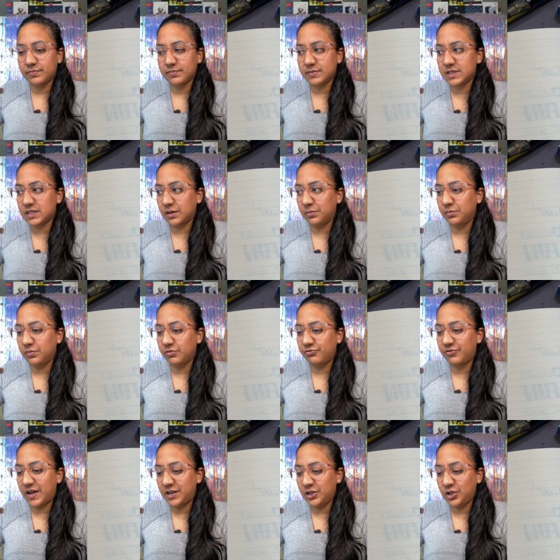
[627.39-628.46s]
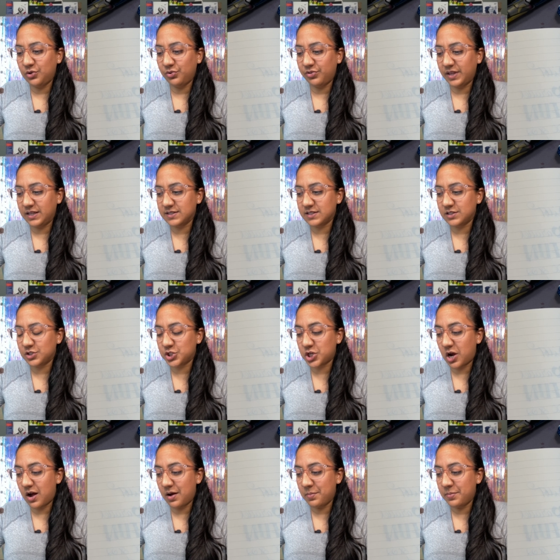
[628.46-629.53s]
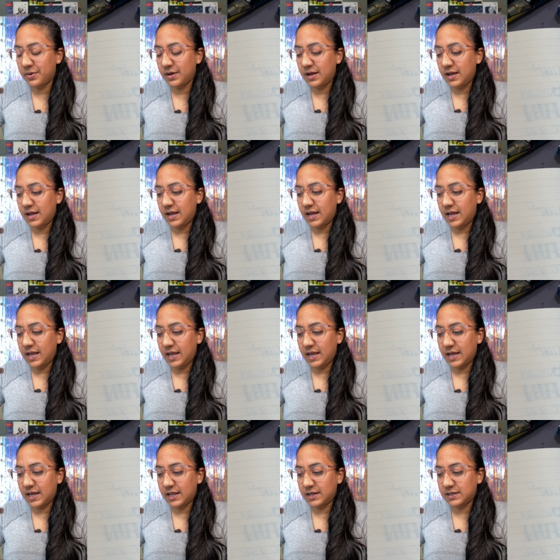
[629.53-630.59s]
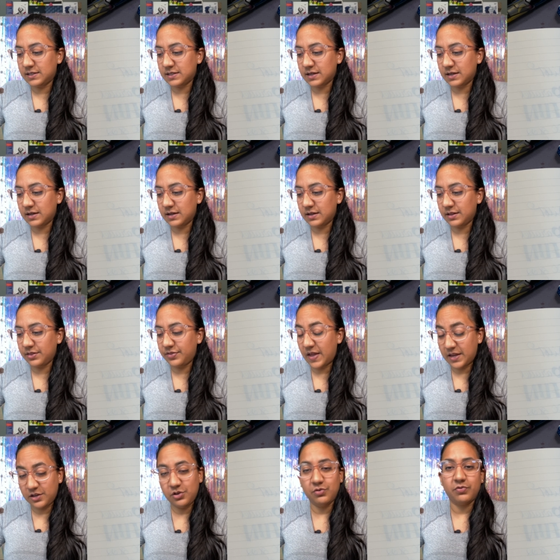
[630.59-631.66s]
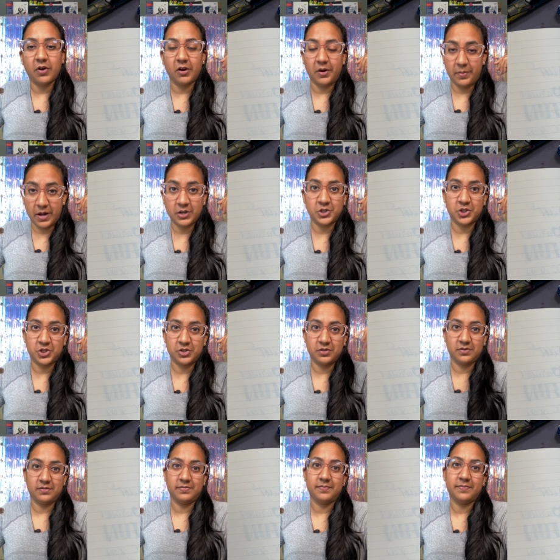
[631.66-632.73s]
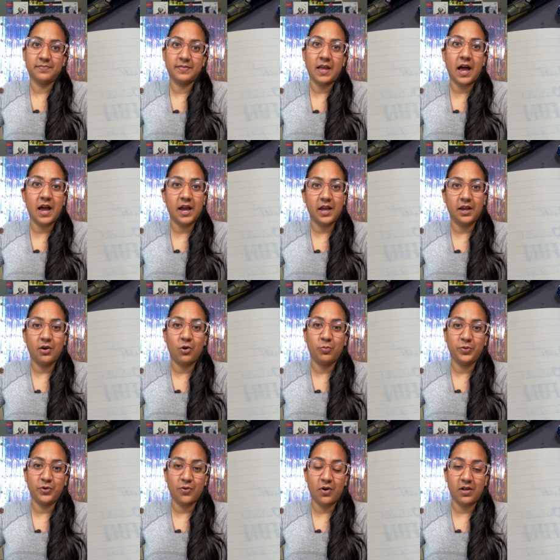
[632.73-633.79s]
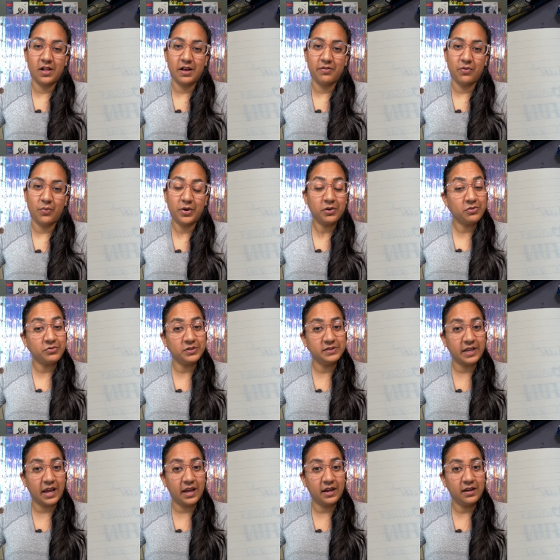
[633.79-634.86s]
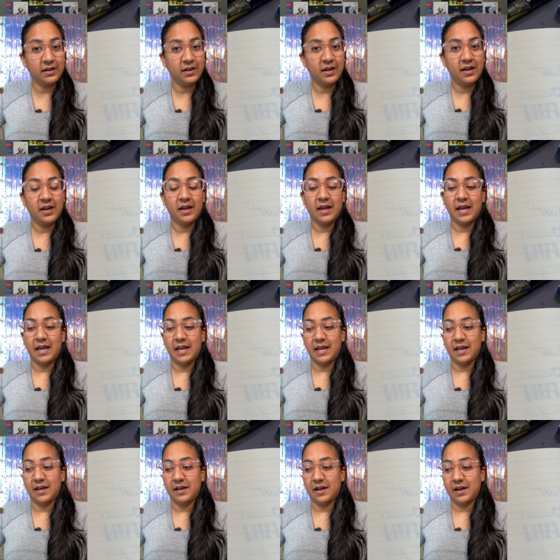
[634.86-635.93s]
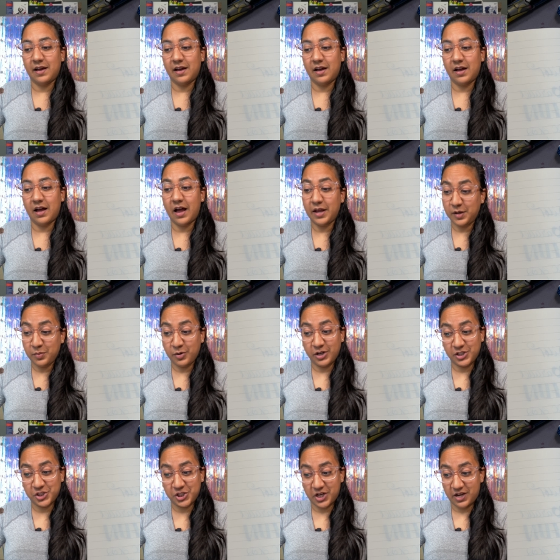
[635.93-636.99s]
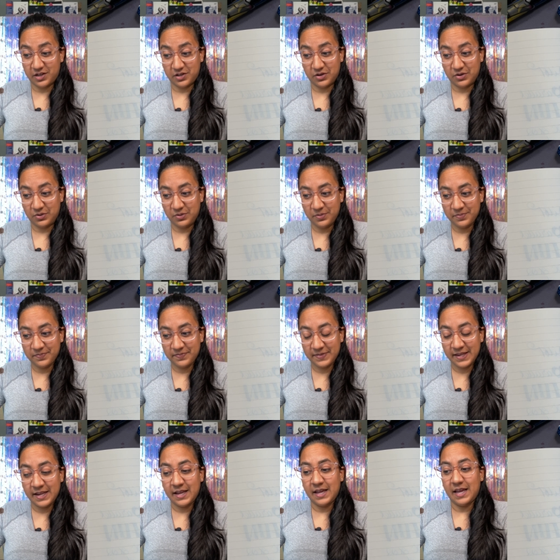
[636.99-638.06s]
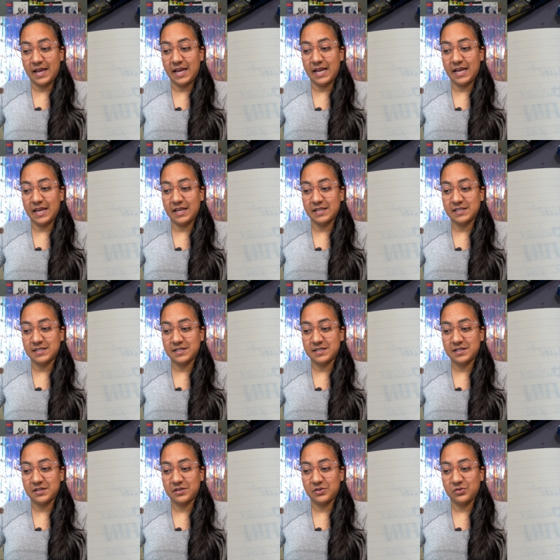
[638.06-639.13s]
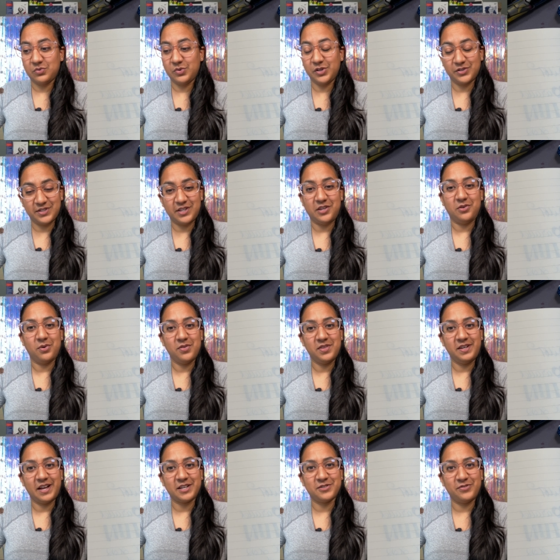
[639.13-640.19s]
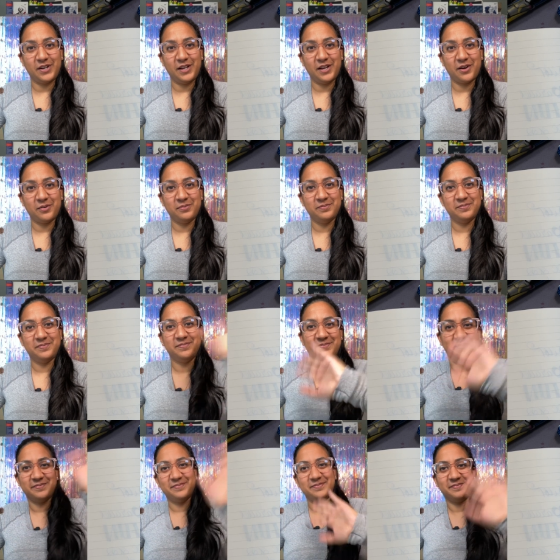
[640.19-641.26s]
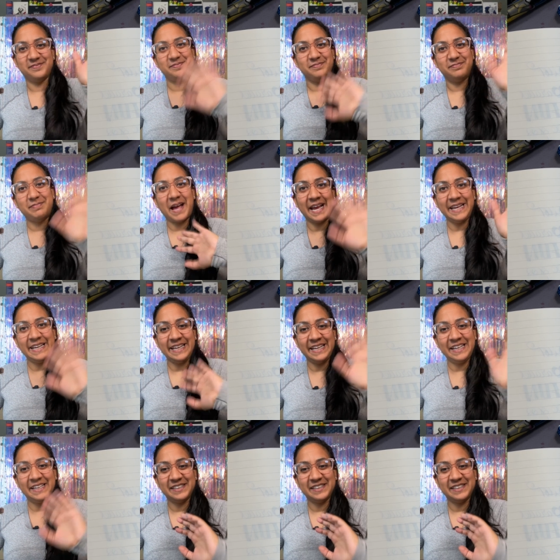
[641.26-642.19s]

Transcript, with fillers: some fun new things in the shop. And thank you very much. I hope you all have a wonderful day. I appreciate you, and we'll see you on the next video. Bye!